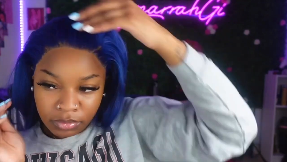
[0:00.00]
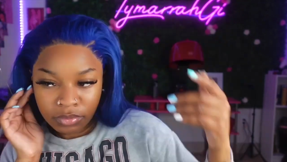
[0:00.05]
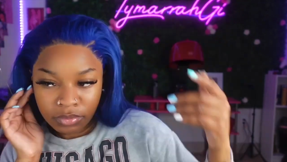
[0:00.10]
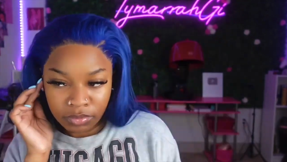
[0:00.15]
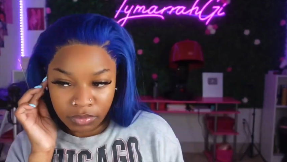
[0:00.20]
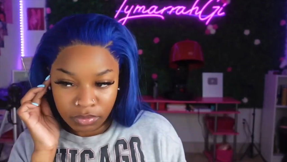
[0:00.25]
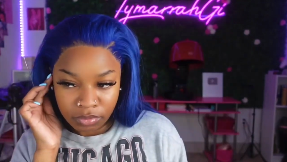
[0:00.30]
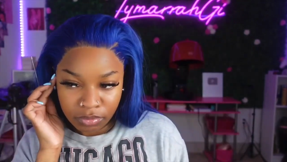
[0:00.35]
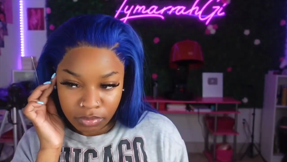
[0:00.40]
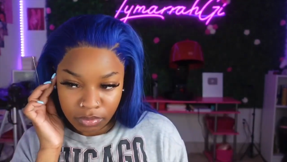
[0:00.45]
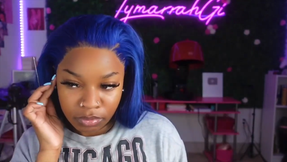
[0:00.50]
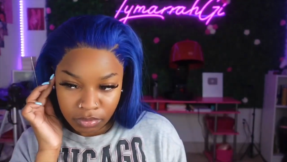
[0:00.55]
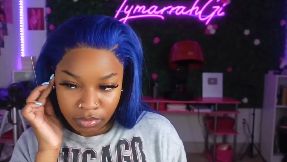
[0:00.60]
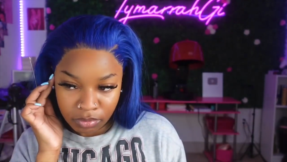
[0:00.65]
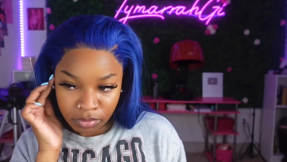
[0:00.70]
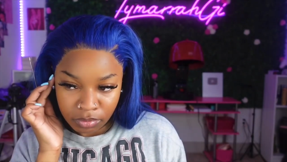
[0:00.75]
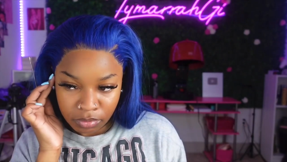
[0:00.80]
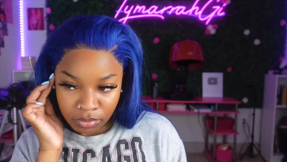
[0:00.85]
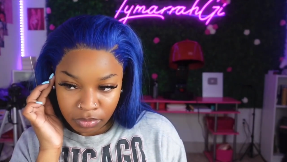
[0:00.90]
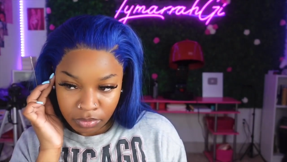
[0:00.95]

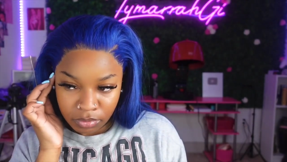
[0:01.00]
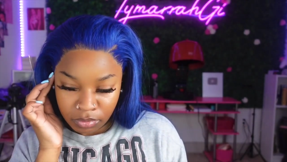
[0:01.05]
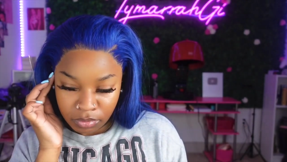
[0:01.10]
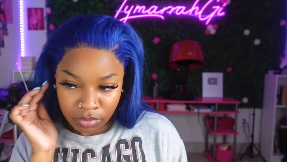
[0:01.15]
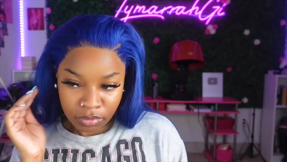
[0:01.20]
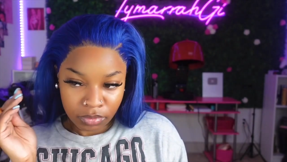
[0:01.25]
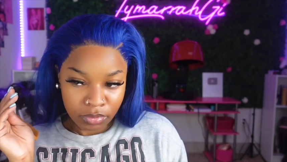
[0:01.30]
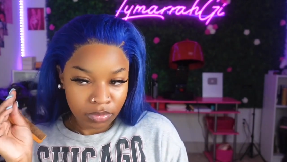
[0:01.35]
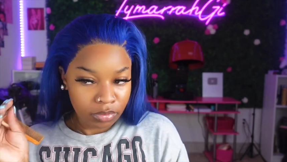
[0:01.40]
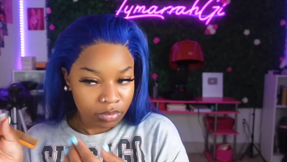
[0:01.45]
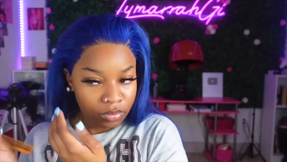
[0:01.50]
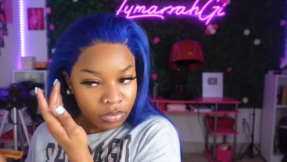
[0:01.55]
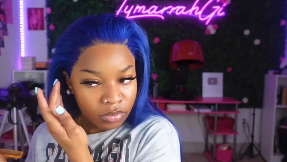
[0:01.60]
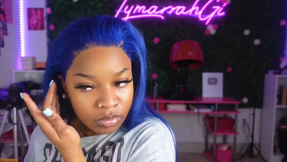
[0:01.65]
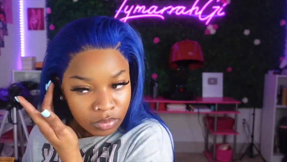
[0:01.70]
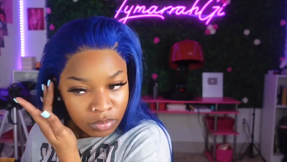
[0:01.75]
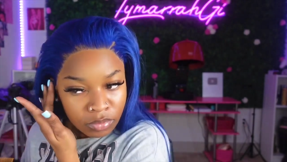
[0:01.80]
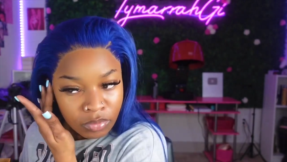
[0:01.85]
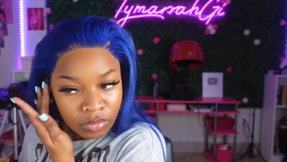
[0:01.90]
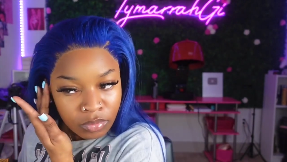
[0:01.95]

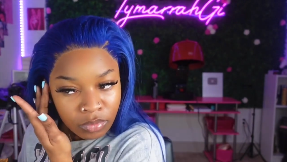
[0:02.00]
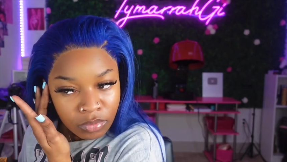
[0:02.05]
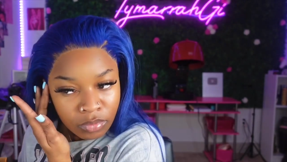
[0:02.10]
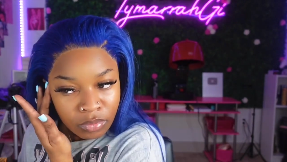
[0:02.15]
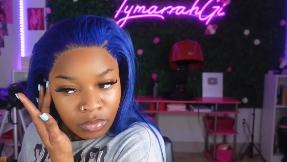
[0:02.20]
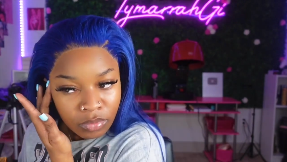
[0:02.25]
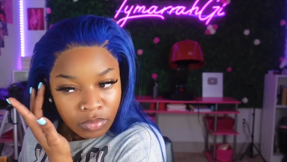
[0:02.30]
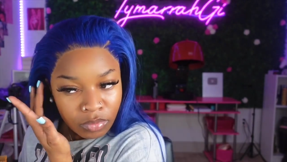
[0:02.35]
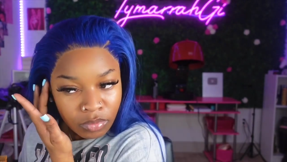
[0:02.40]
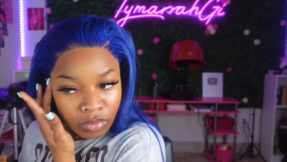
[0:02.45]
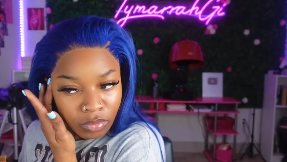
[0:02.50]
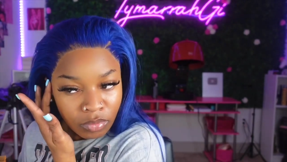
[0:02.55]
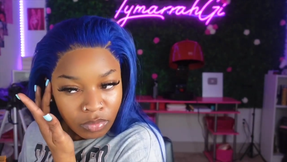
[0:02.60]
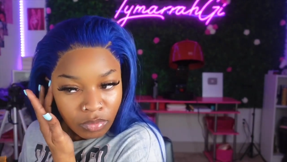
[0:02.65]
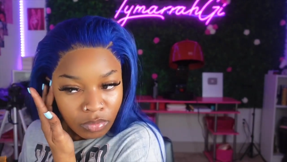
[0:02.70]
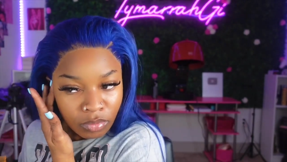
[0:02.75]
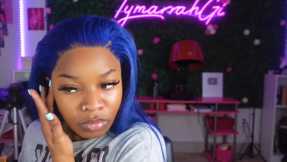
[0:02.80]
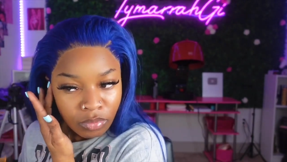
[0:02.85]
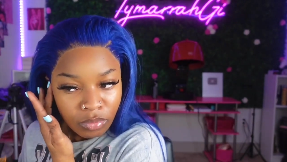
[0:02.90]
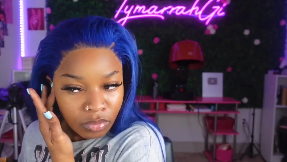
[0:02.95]

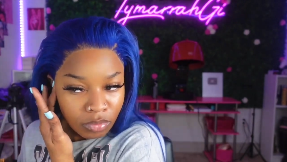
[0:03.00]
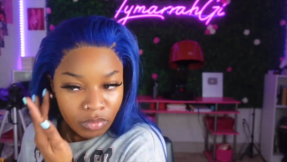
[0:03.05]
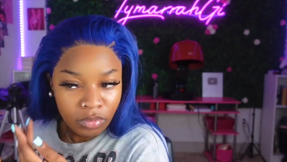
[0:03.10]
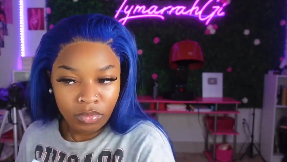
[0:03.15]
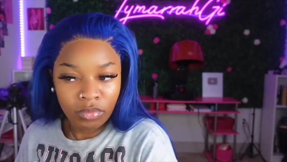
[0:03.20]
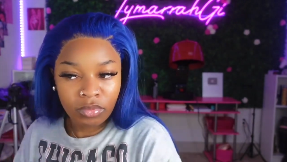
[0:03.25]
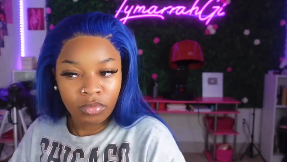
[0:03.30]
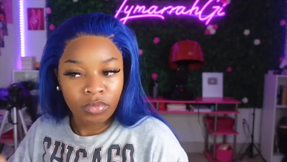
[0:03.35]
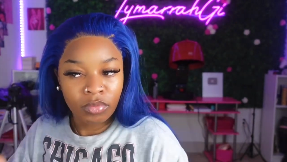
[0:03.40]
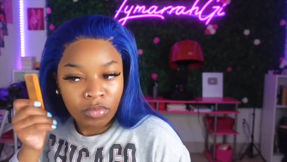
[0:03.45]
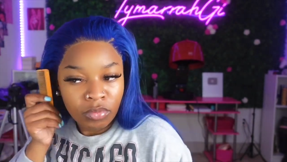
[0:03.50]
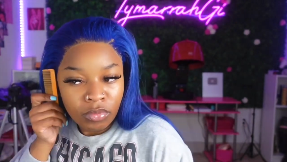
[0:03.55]
[no speech]